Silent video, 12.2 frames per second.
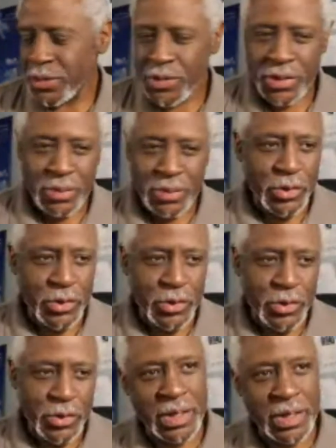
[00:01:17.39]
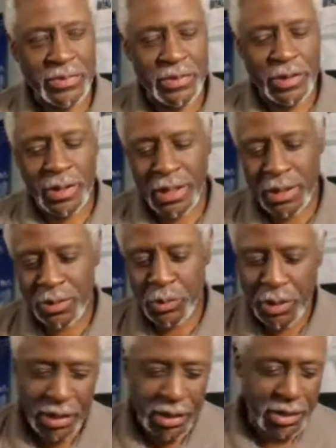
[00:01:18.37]
Some folks might feel
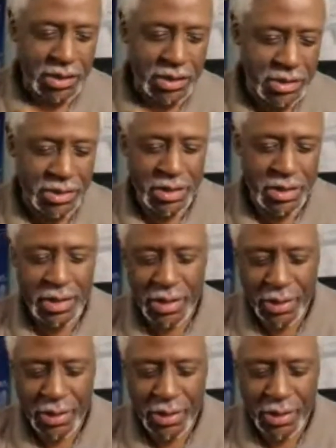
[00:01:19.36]
like, well, I could just